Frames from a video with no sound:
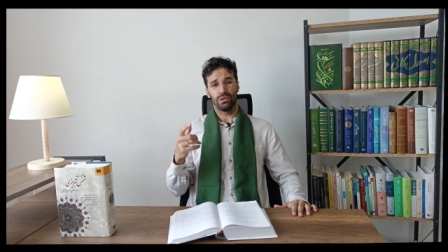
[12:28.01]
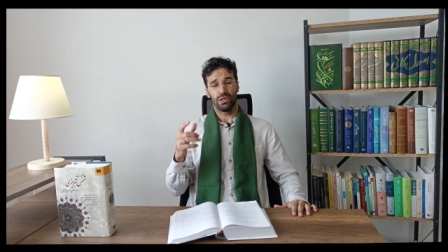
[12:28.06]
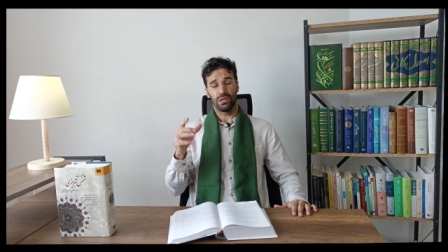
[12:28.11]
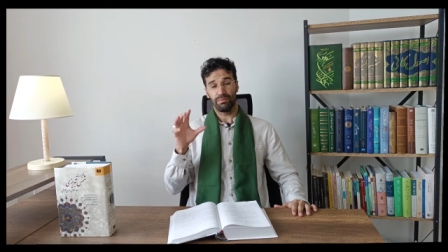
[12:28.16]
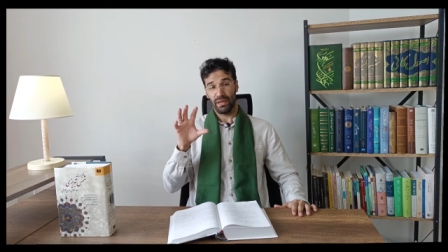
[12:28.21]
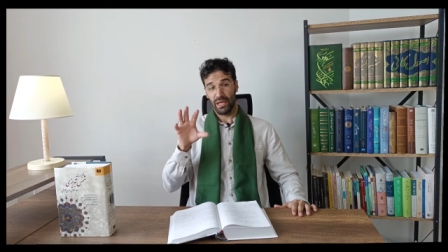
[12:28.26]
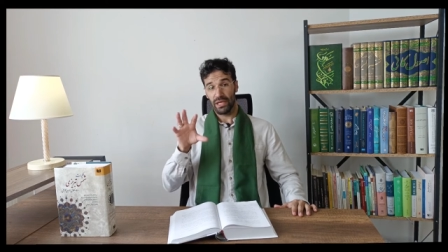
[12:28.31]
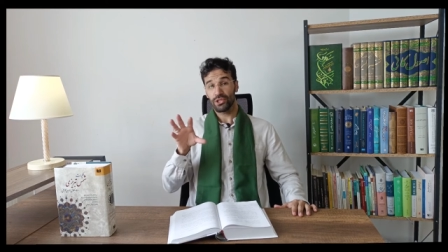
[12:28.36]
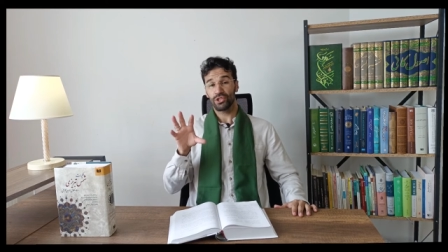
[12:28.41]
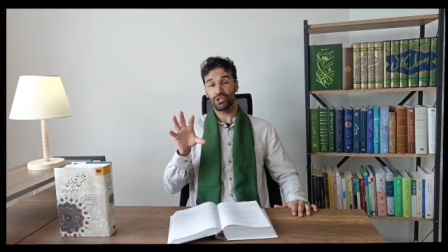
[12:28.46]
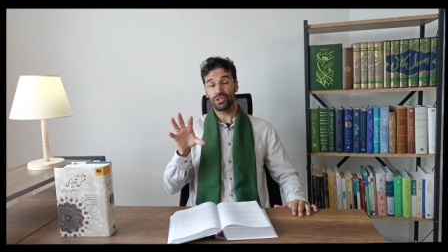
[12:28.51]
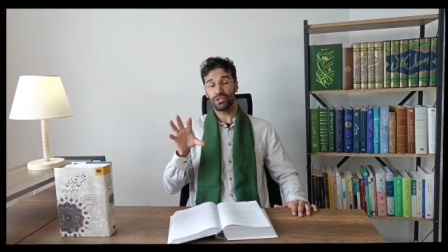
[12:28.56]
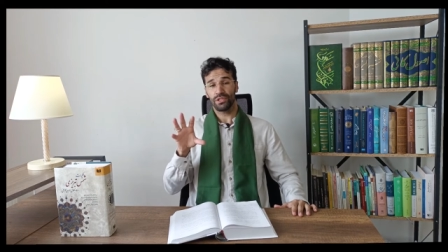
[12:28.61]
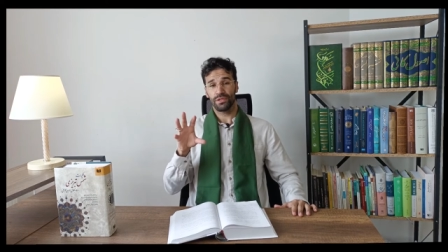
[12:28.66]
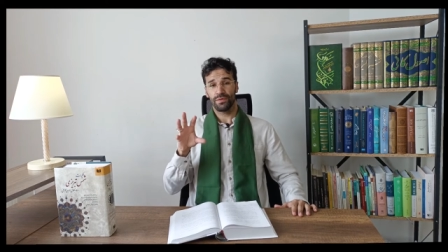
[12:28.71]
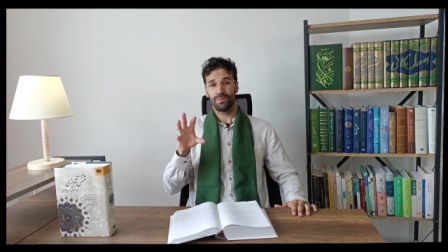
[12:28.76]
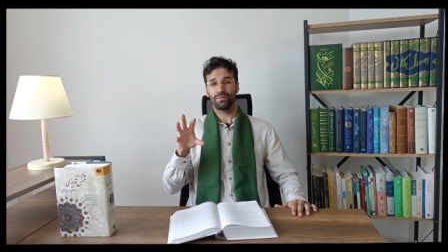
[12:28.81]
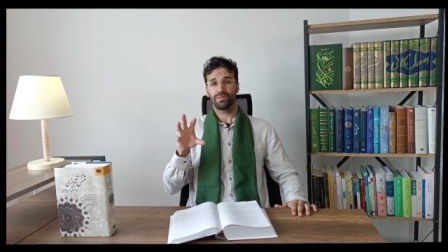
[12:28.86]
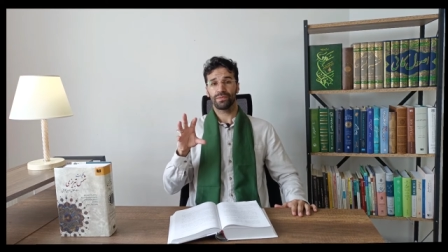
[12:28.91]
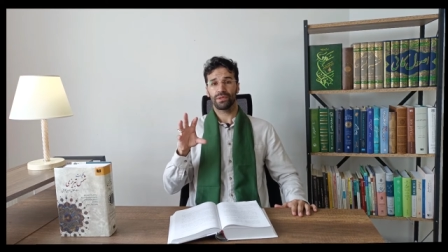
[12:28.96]
who are
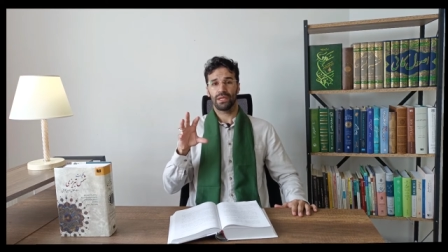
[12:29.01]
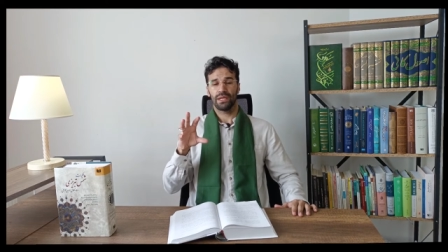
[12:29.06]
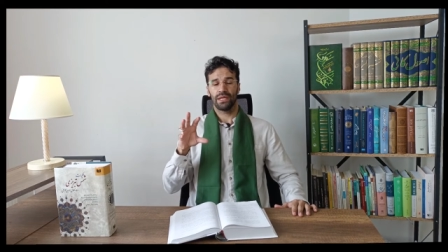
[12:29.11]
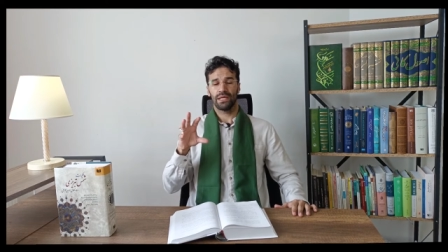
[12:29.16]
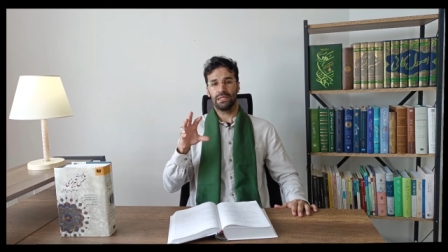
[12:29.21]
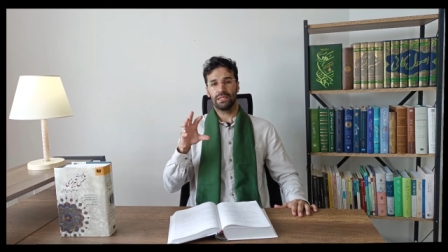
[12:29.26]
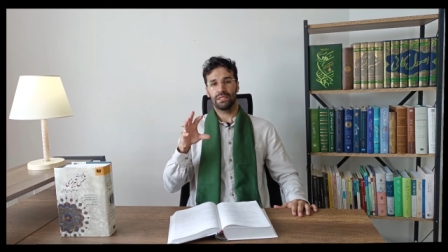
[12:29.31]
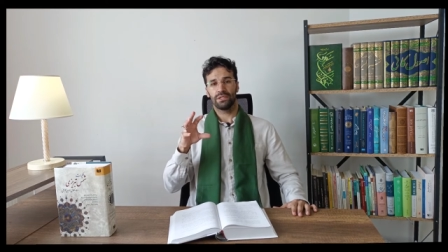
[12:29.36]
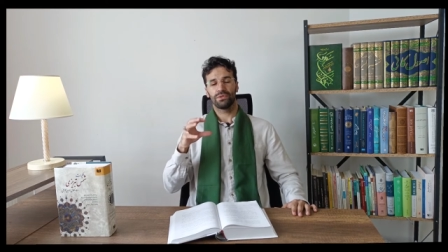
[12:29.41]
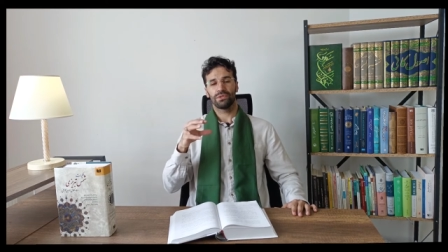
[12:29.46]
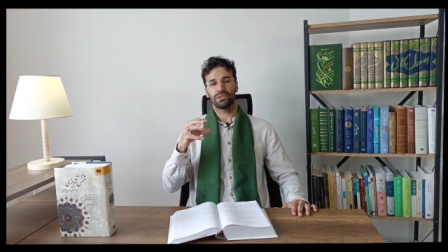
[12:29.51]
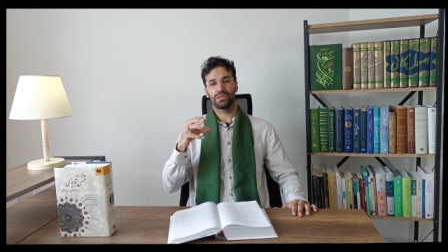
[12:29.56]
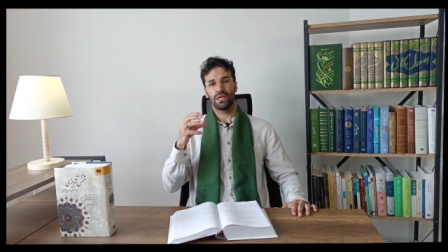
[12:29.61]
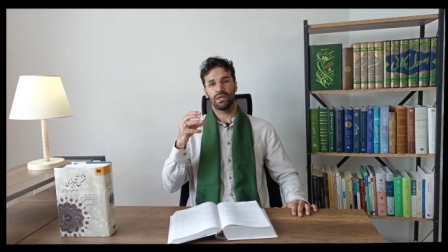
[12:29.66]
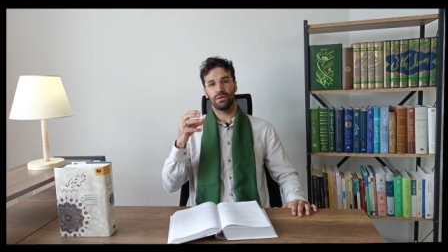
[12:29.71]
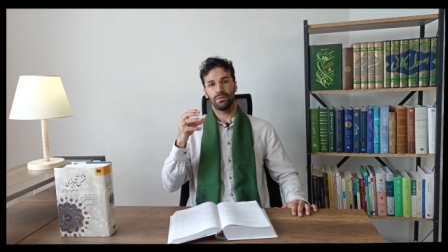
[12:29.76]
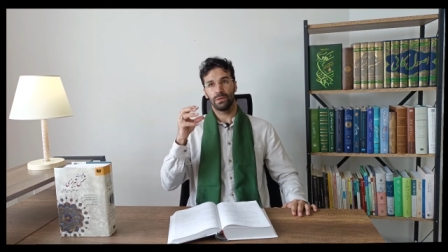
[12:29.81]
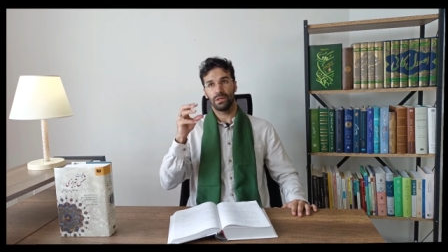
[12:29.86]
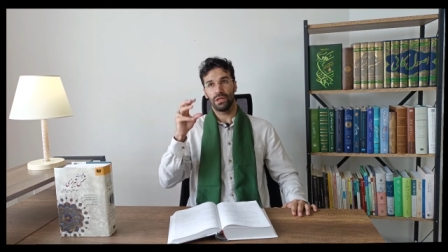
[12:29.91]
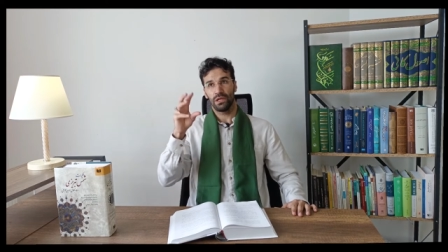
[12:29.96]
patient and who
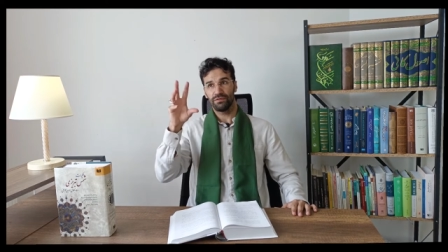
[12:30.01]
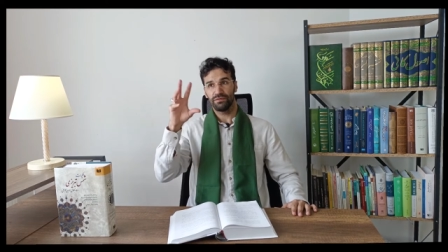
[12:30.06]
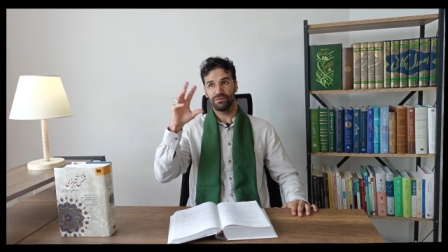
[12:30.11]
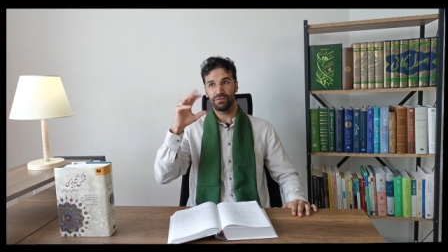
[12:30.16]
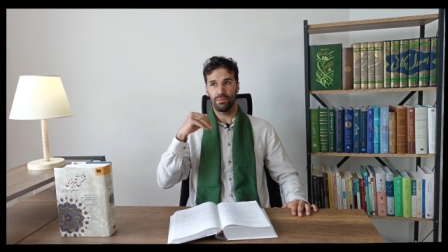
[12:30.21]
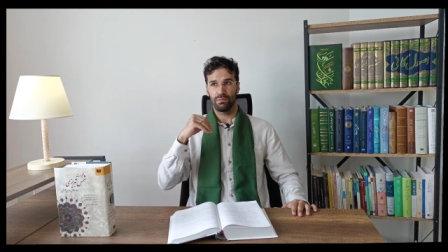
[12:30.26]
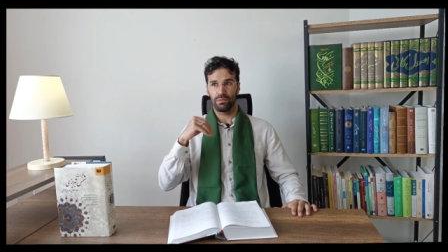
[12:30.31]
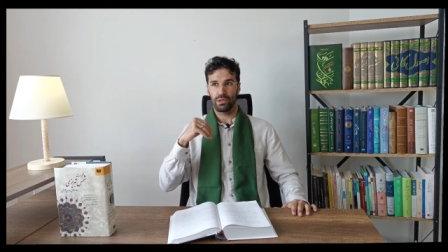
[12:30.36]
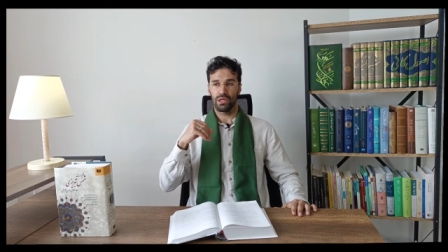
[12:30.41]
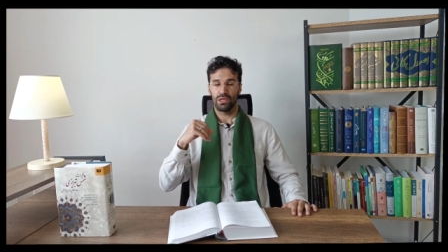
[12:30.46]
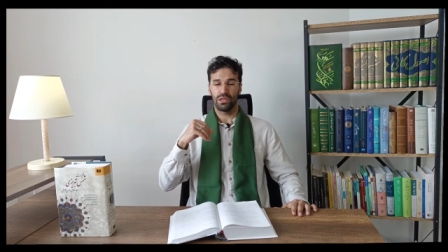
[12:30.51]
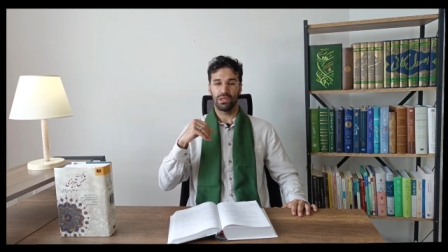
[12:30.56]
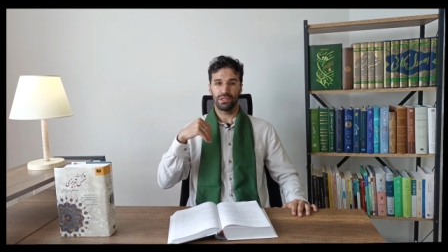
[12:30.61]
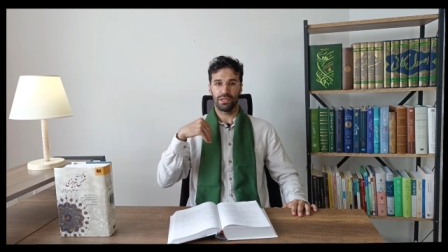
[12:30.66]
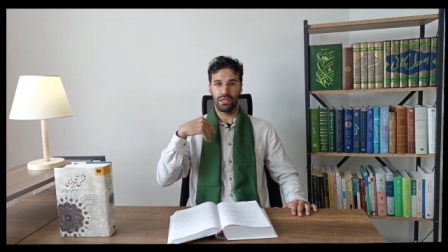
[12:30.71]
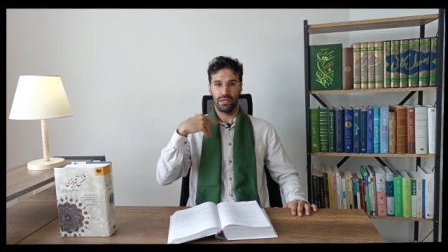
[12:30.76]
say we are from God